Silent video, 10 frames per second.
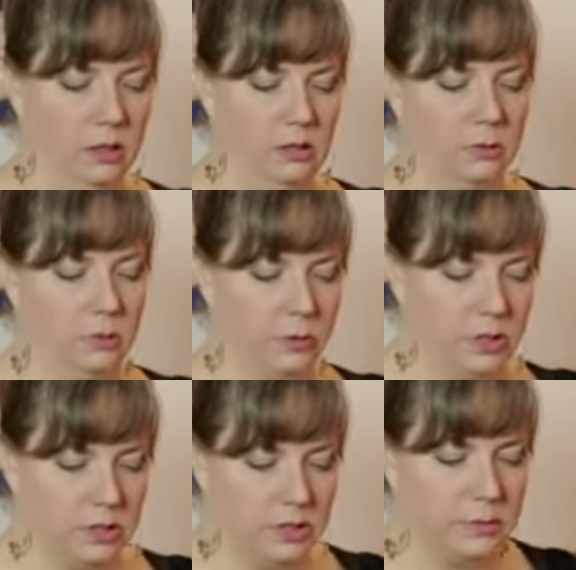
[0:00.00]
So I'm going
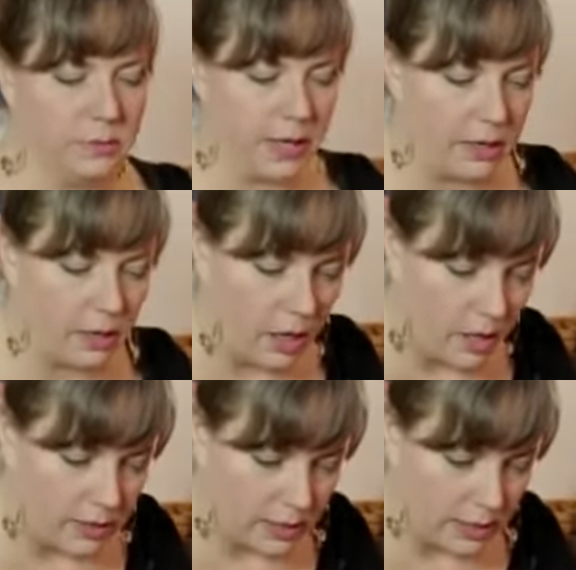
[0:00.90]
to slip that
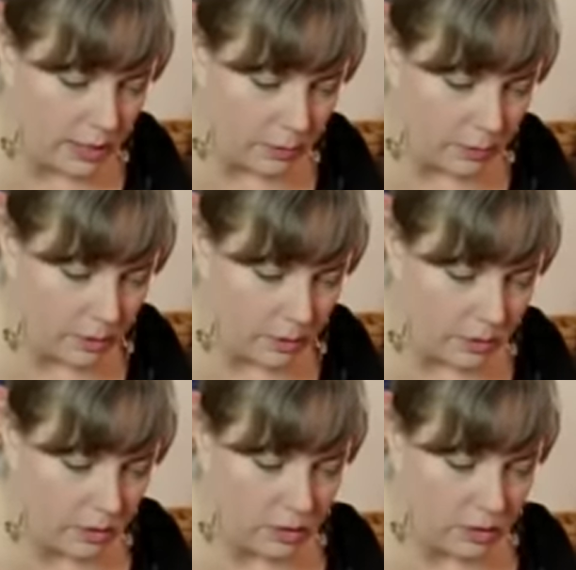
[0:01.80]
on the cable.